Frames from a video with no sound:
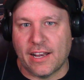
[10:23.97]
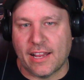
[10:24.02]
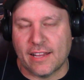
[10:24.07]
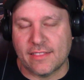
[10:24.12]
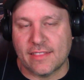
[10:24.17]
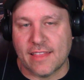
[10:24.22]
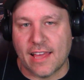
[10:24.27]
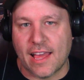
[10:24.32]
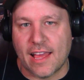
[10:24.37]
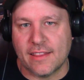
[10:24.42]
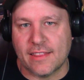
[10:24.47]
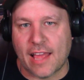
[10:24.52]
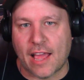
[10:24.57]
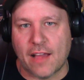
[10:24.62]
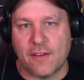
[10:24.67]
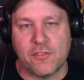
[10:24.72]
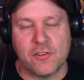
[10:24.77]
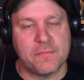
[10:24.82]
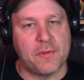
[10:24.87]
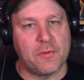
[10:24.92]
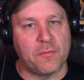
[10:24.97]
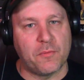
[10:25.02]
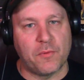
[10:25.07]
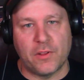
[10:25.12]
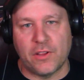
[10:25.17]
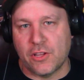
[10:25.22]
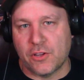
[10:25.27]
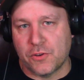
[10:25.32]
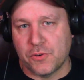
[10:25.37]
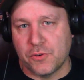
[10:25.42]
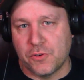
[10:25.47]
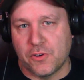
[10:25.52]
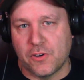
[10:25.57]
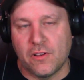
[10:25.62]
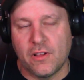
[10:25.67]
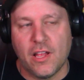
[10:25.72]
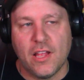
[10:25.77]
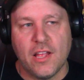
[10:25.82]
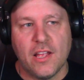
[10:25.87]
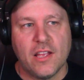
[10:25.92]
like that. That would have been really
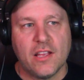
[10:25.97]
cool.